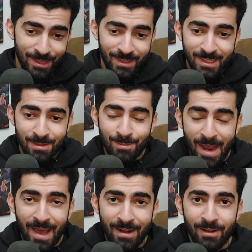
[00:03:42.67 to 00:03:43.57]
it doesn't
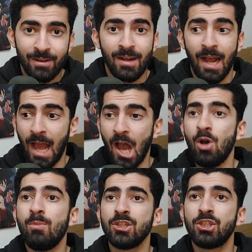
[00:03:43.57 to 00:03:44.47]
matter how
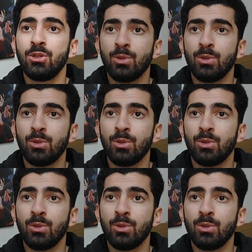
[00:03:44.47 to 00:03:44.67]
much you